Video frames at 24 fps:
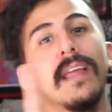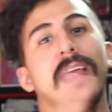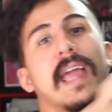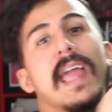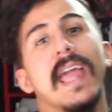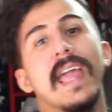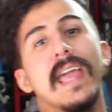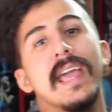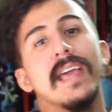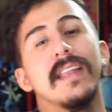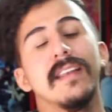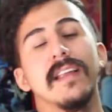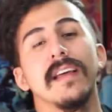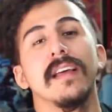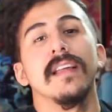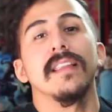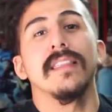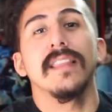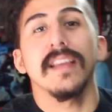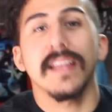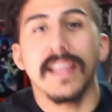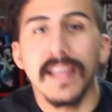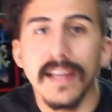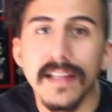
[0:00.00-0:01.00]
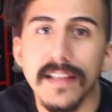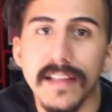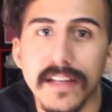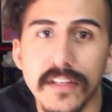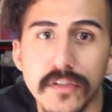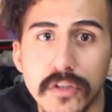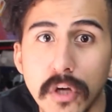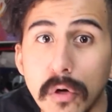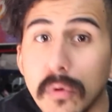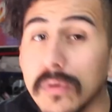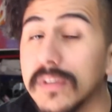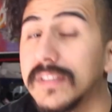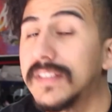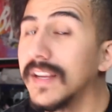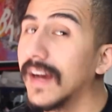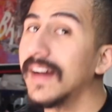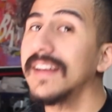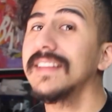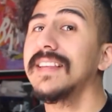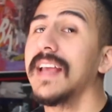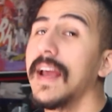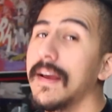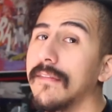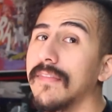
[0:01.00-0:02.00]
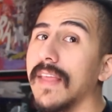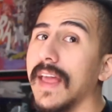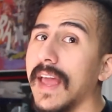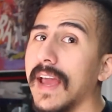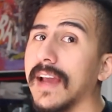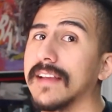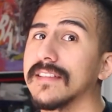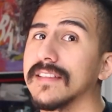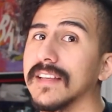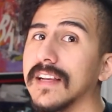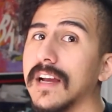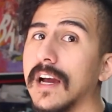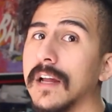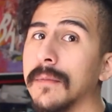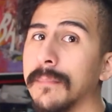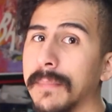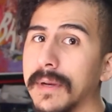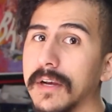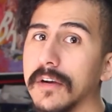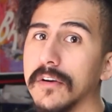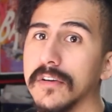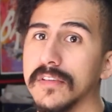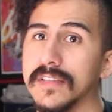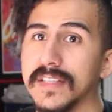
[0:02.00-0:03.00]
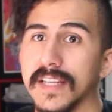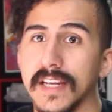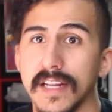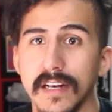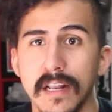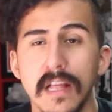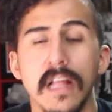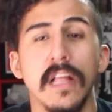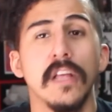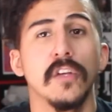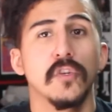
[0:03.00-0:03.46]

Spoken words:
and The Killing Joke does have the hexagon mirror scene,